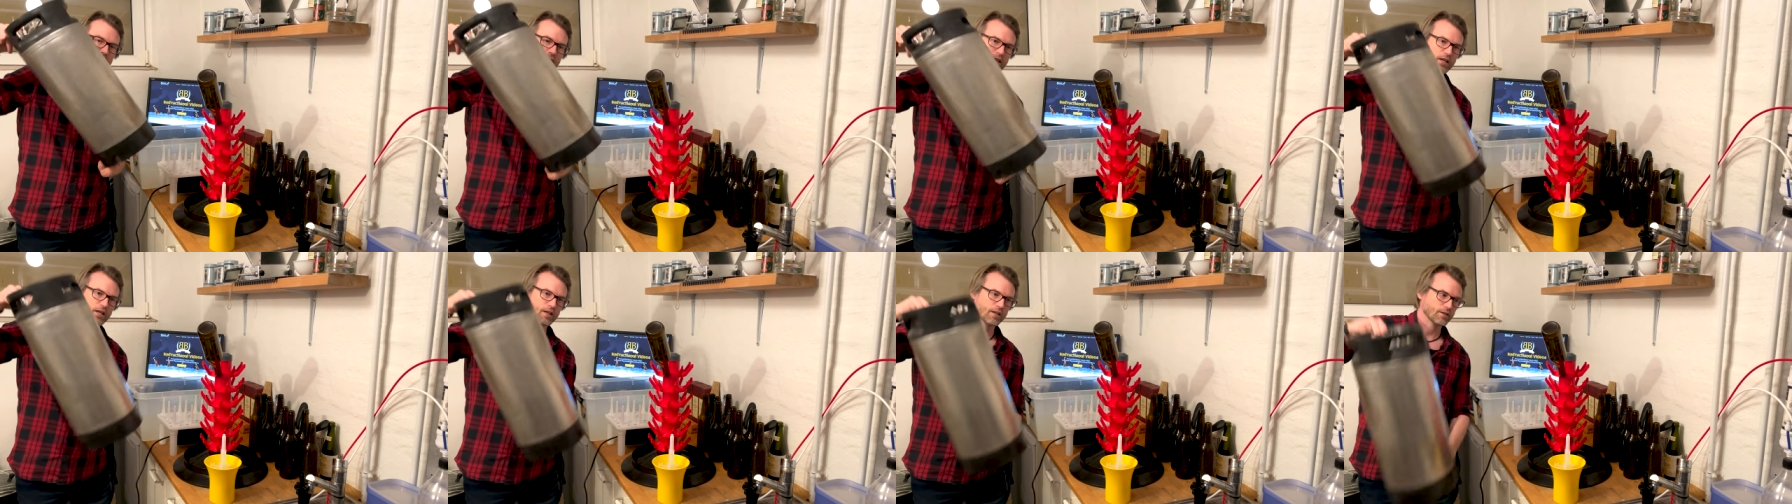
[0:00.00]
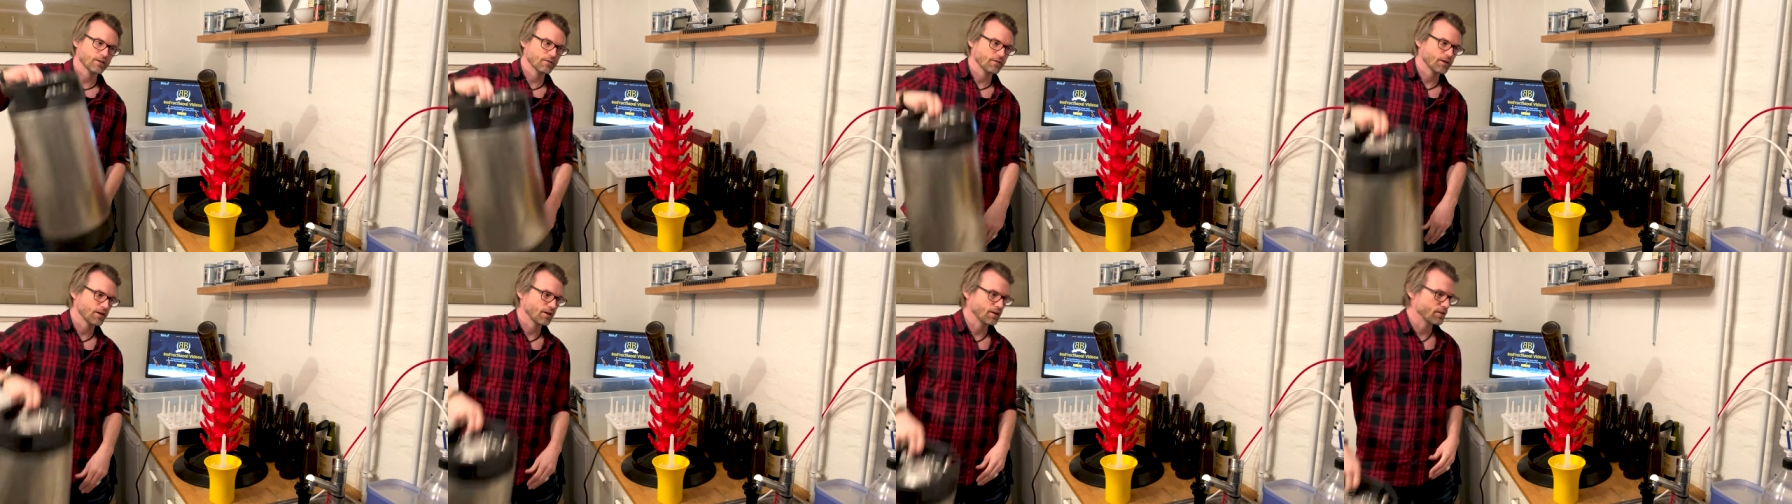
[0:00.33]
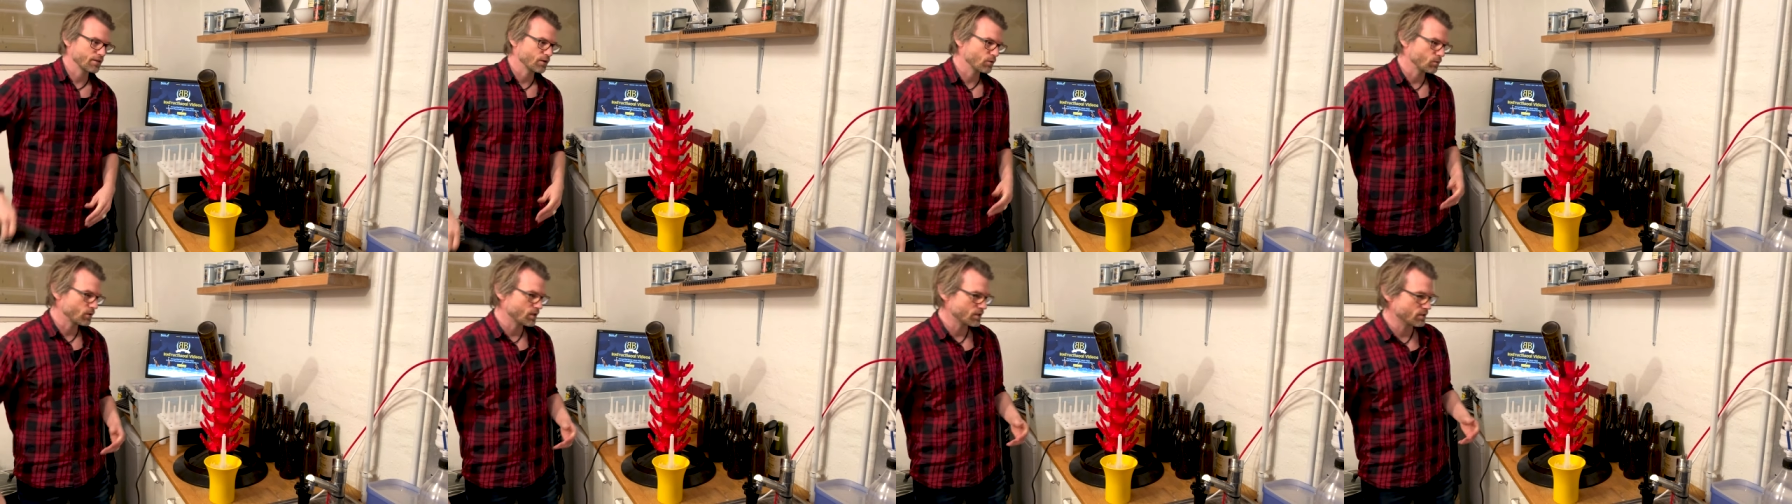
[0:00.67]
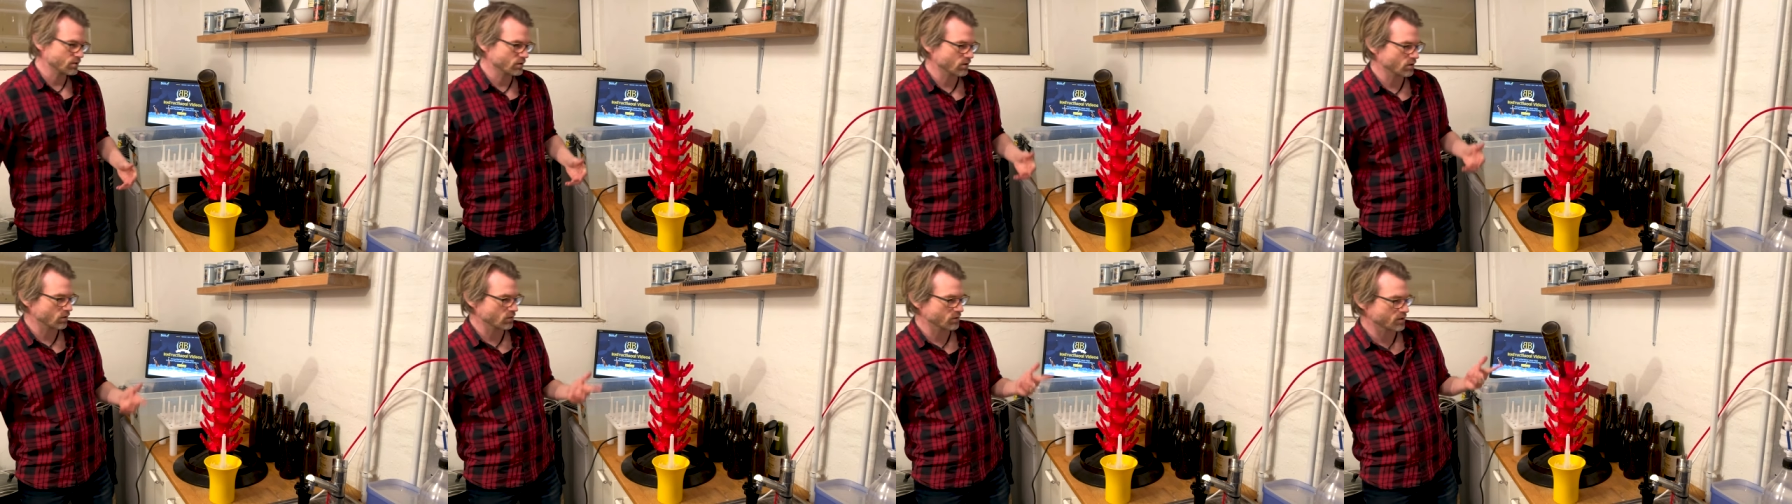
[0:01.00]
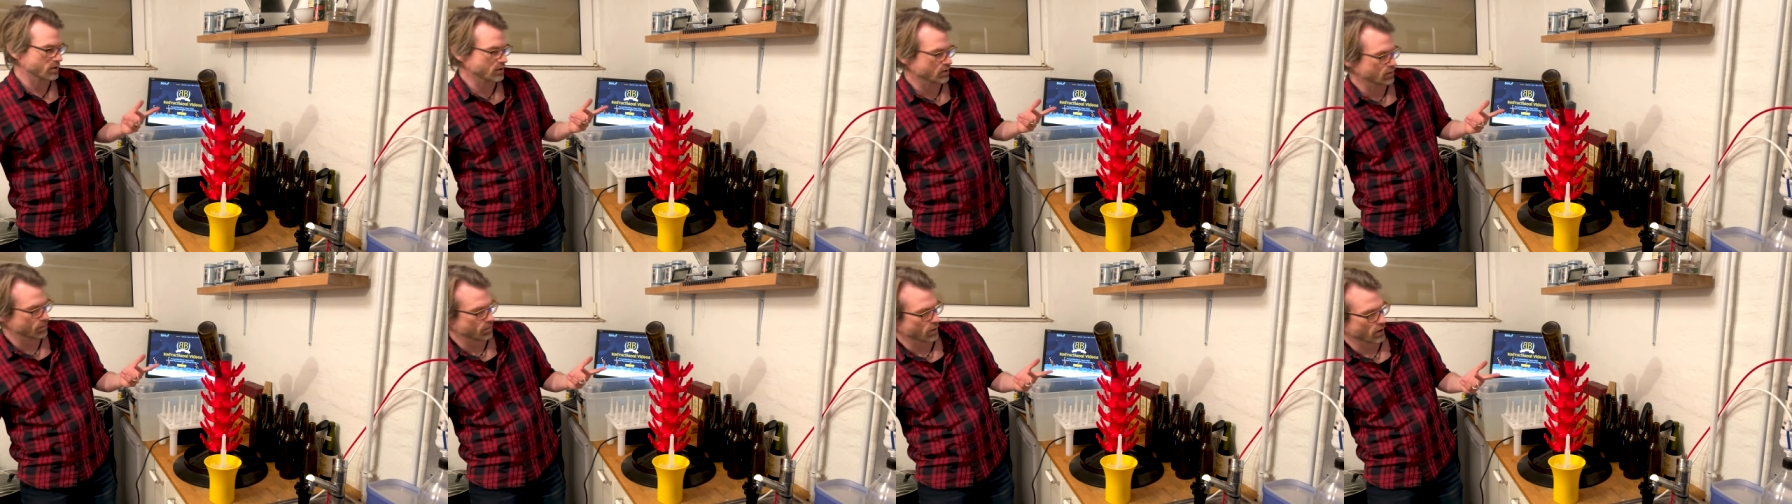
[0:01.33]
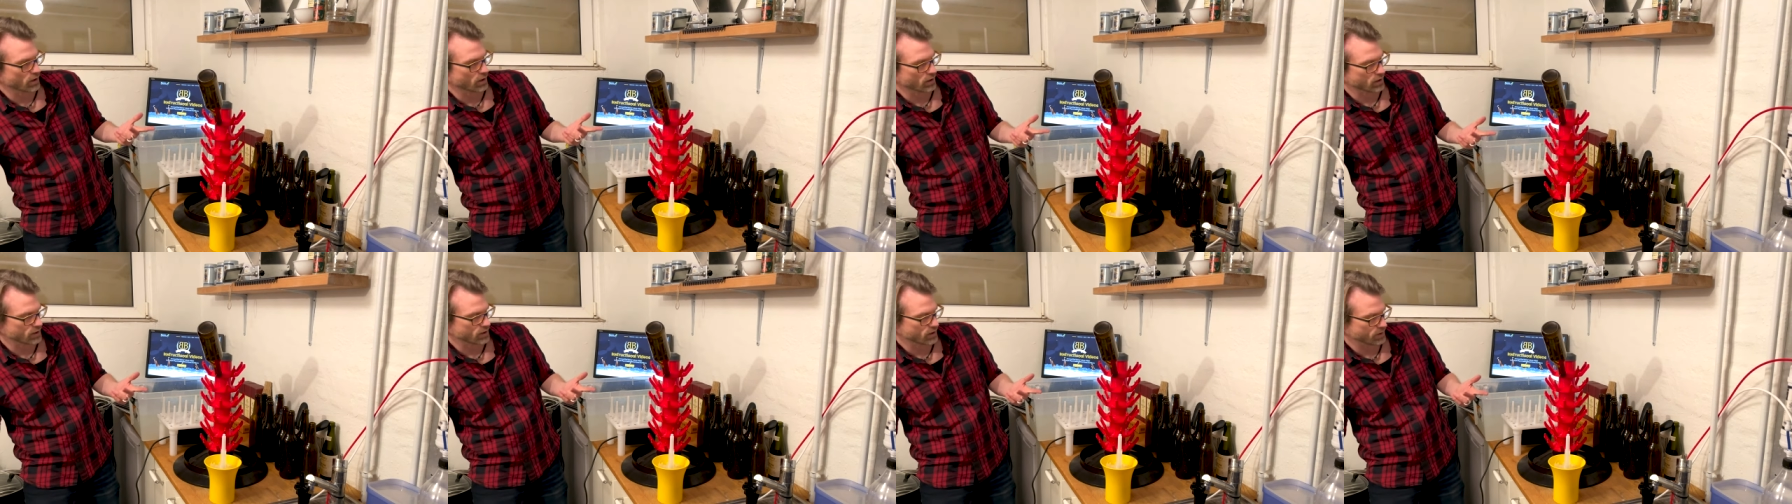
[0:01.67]
keg and the rest goes into
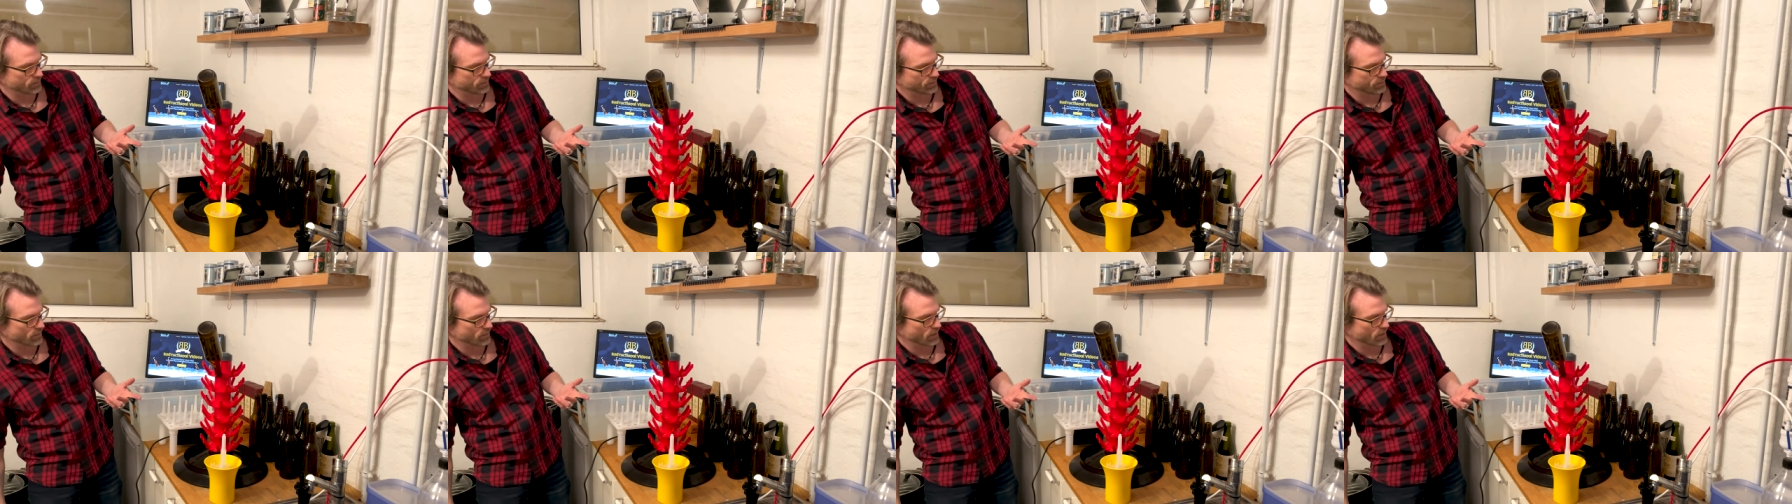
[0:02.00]
bottles.